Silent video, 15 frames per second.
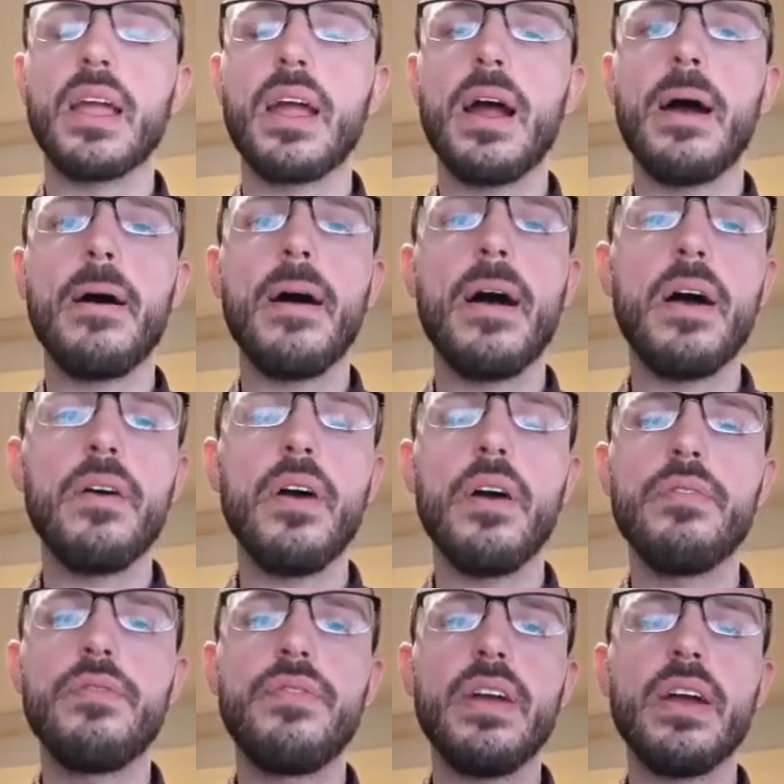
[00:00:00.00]
a
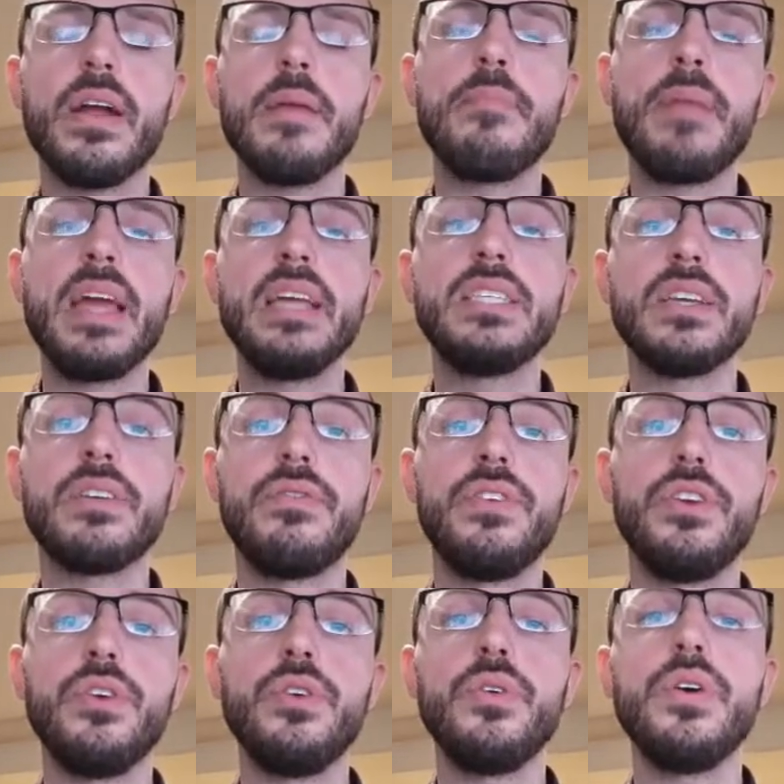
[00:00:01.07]
very basic
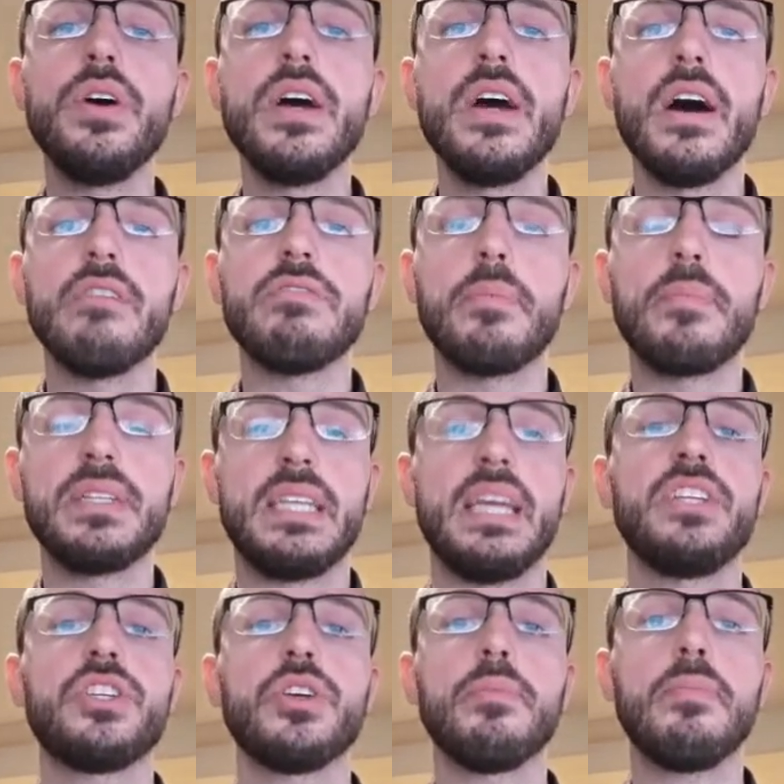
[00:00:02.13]
view of a
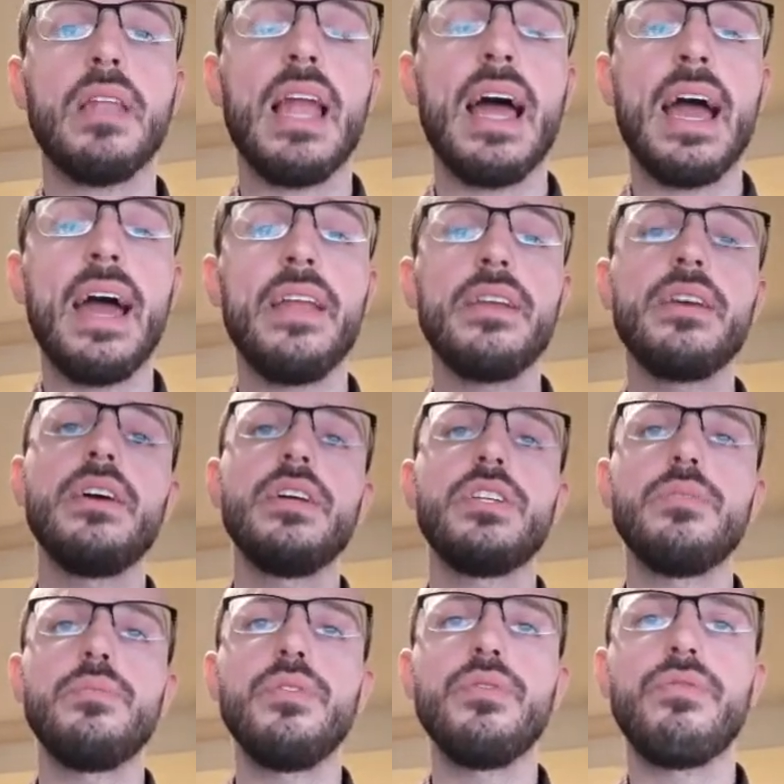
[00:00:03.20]
potential plan
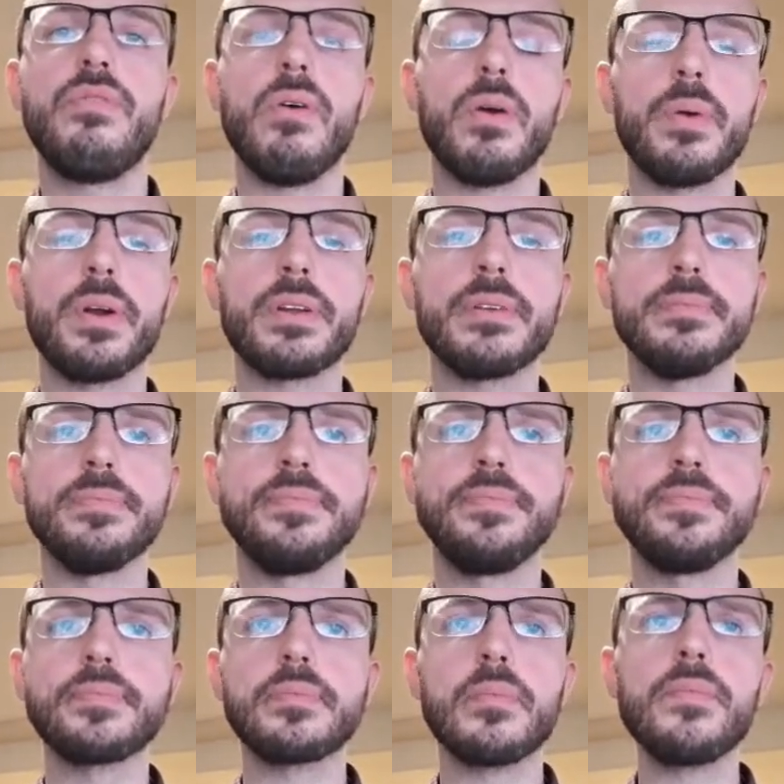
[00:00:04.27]
to move forward.
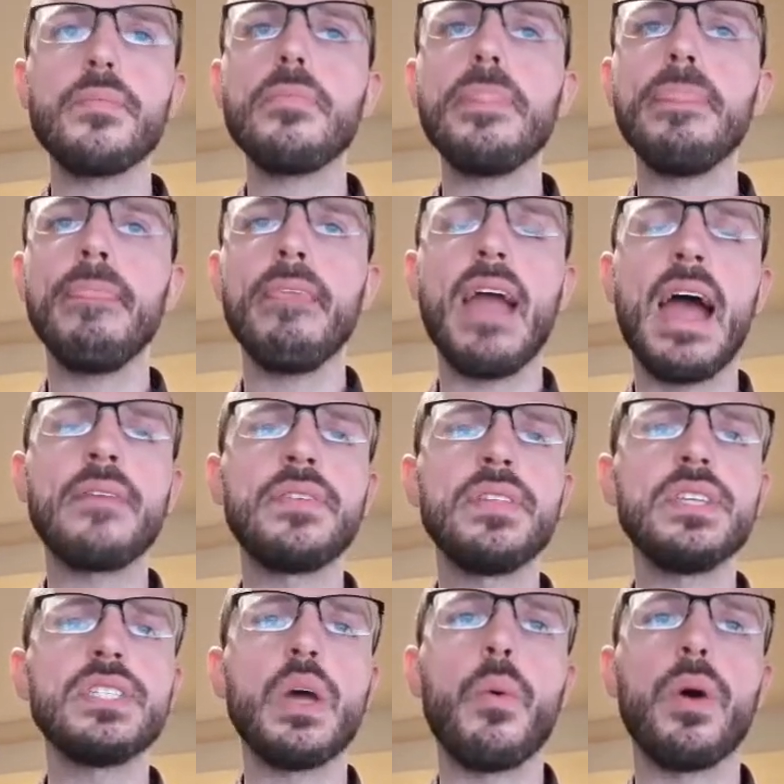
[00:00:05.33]
After
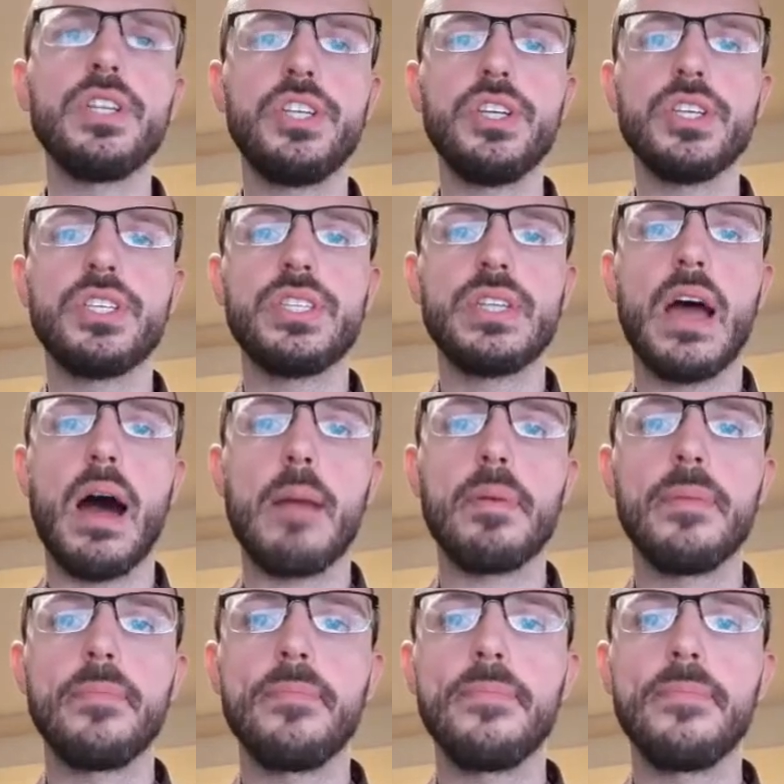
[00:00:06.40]
this, I want you to stop.